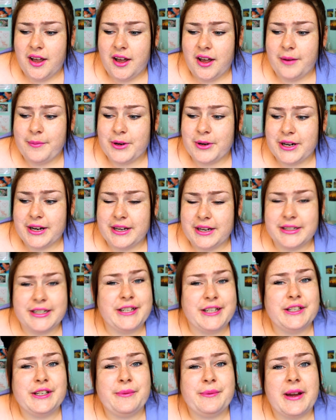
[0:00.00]
I'm gonna
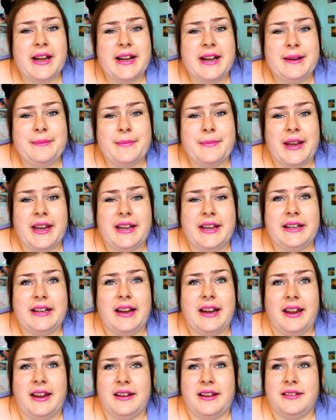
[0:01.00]
continue eating meat,
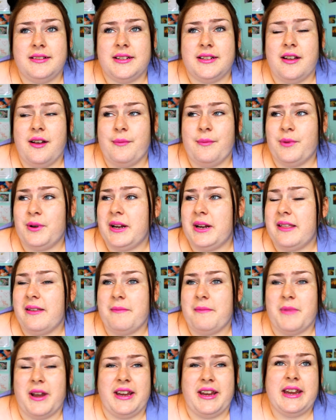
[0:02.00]
and I'm gonna
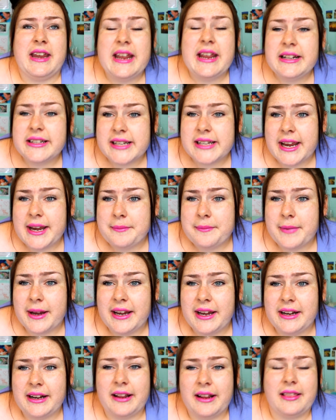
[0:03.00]
let my kids eat
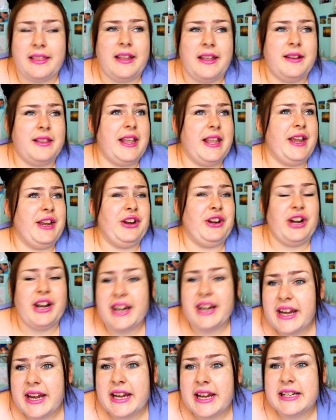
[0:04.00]
meat and let their
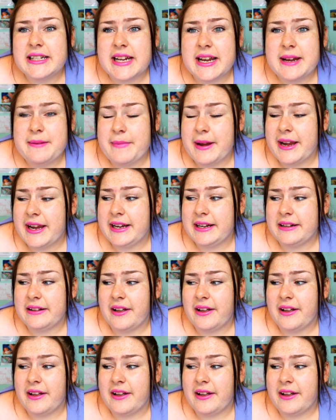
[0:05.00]
grandkids eat meat.